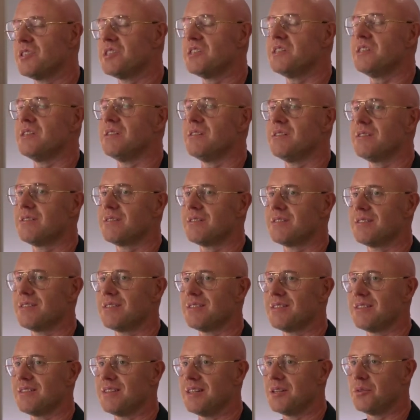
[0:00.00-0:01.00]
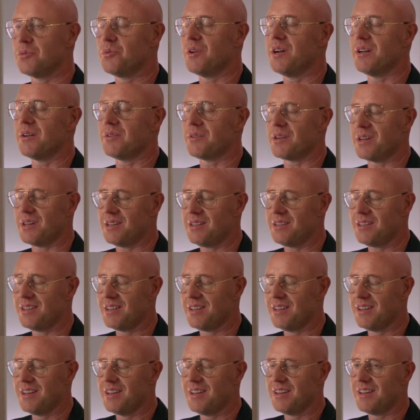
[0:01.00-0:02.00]
genes in one run
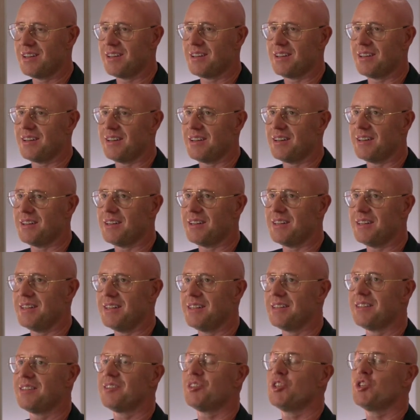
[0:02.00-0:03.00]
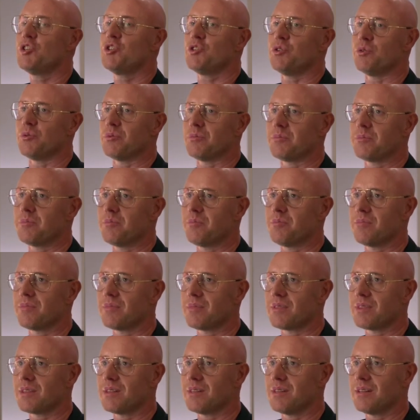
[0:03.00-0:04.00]
in tissue.
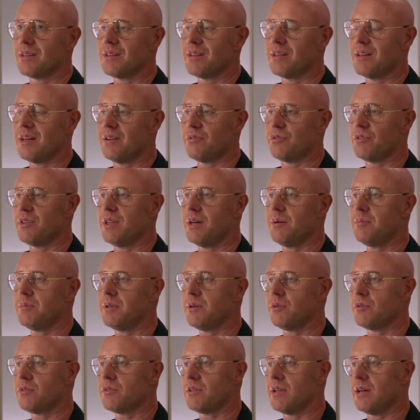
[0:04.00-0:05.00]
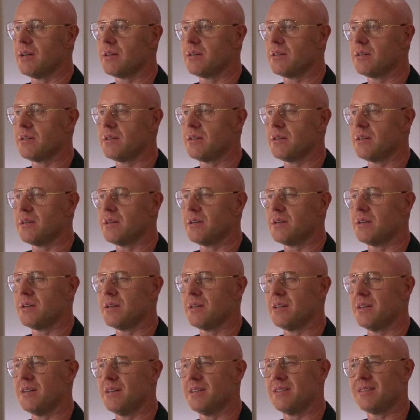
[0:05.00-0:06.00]
And for them, they was like,
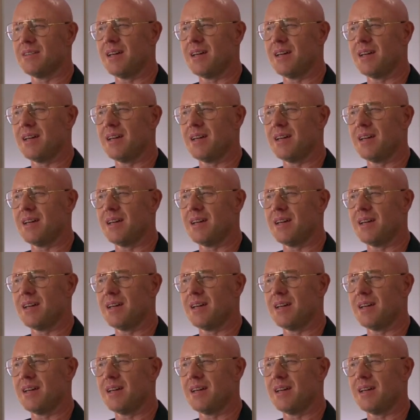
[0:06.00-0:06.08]
is